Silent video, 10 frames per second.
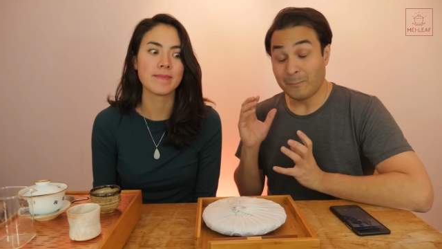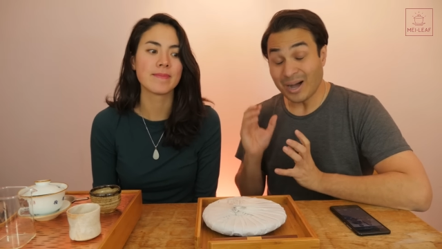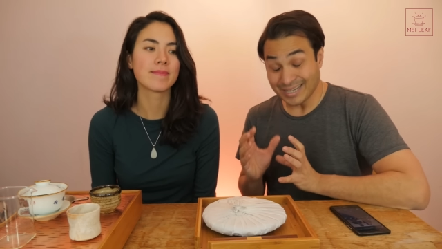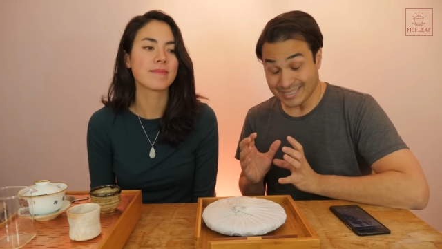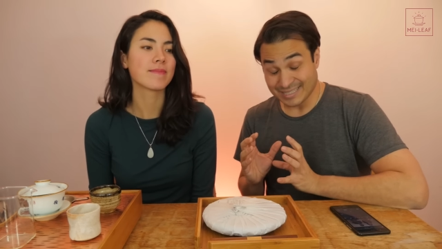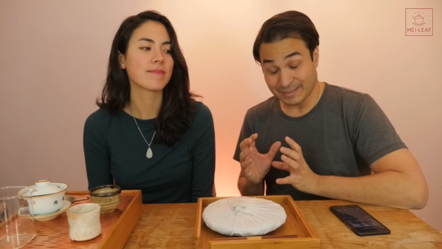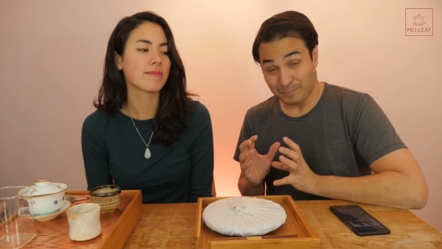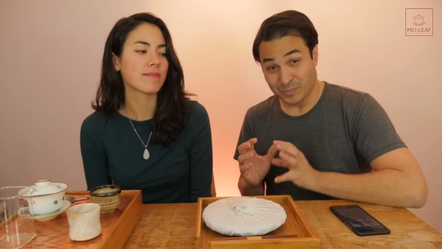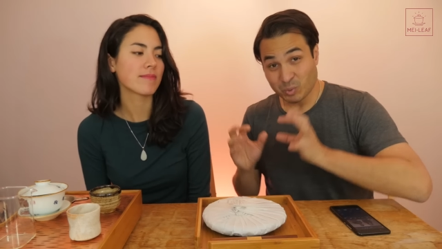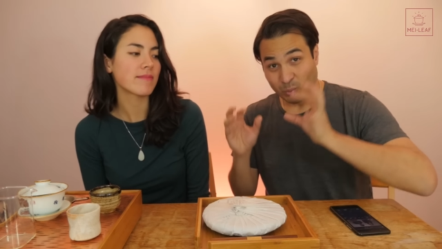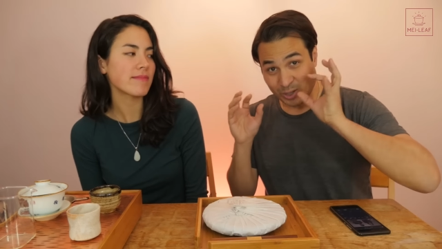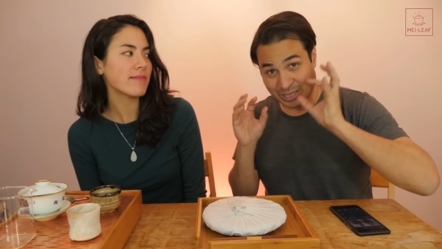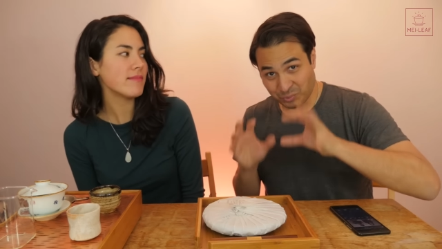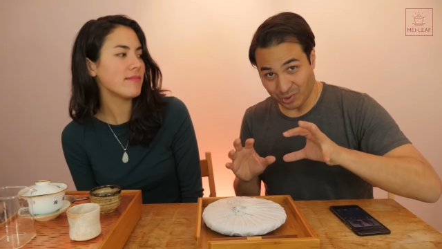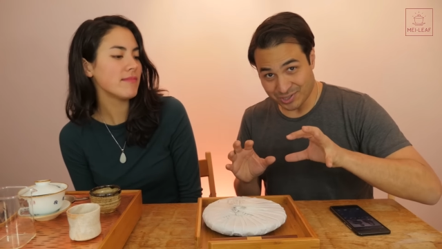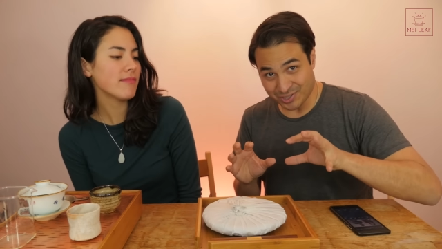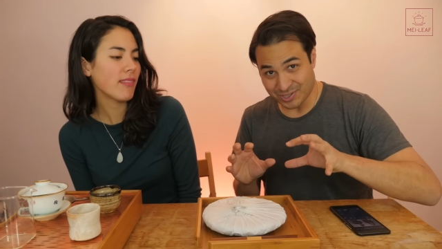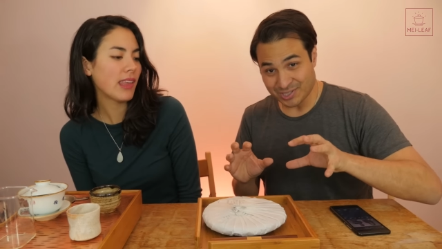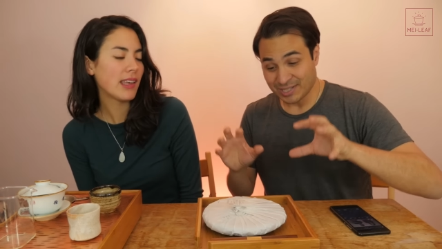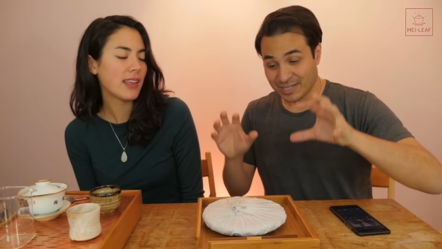Speaker 1: But we
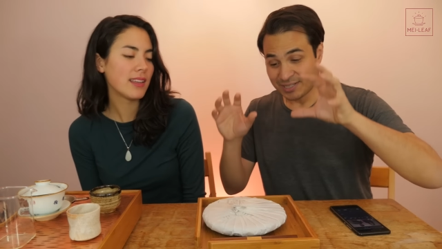wanted